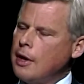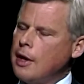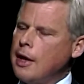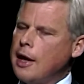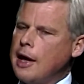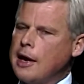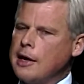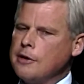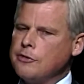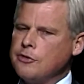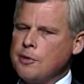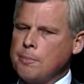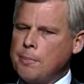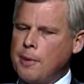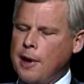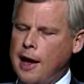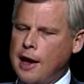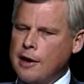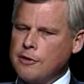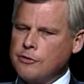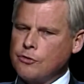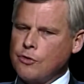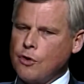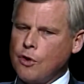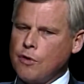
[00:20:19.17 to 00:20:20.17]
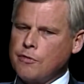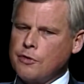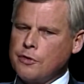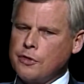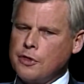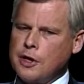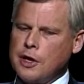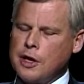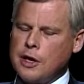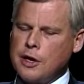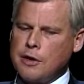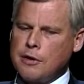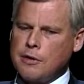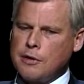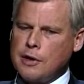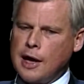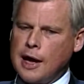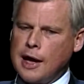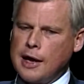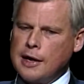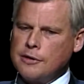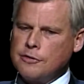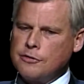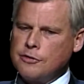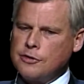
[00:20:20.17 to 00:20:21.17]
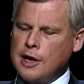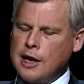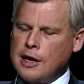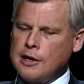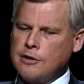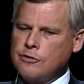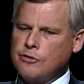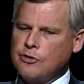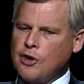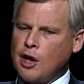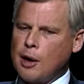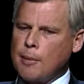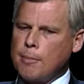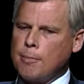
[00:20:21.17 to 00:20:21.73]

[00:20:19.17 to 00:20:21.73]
And as he passed over the United States